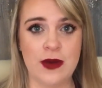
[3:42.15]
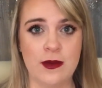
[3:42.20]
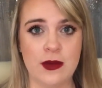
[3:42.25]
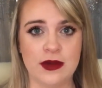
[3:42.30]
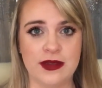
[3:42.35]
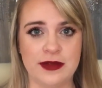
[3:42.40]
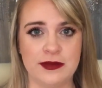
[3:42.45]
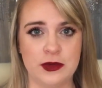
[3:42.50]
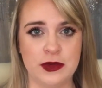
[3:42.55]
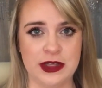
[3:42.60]
or
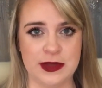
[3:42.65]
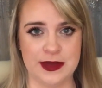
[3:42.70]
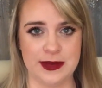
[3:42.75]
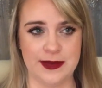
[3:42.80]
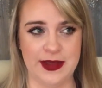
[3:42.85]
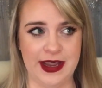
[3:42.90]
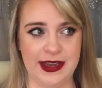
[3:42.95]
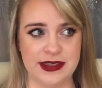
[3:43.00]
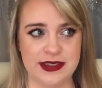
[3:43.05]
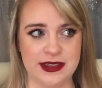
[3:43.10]
they've only been
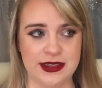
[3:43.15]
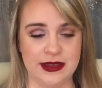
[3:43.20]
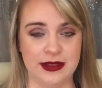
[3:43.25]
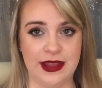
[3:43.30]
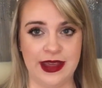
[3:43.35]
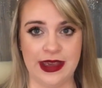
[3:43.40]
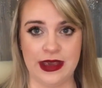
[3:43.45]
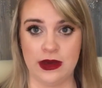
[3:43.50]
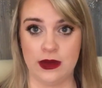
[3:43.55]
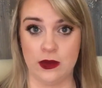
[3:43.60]
painted
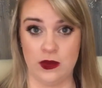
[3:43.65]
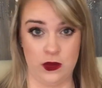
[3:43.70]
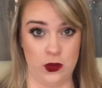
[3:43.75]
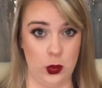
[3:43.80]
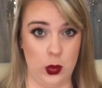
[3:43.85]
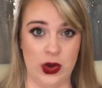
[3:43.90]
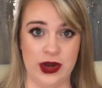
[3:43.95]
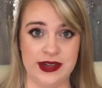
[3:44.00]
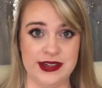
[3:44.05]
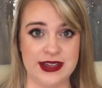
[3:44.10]
like
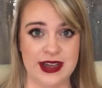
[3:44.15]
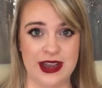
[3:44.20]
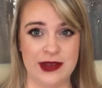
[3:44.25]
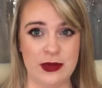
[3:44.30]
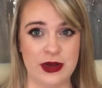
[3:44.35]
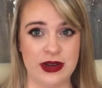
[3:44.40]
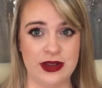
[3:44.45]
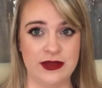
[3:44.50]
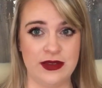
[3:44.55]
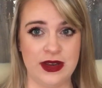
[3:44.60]
one time
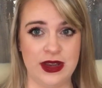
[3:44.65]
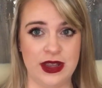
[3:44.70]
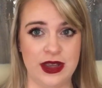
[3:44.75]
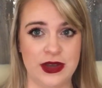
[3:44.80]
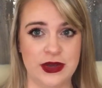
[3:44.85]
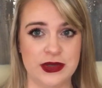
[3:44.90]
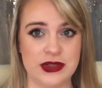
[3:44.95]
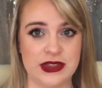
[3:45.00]
on a video.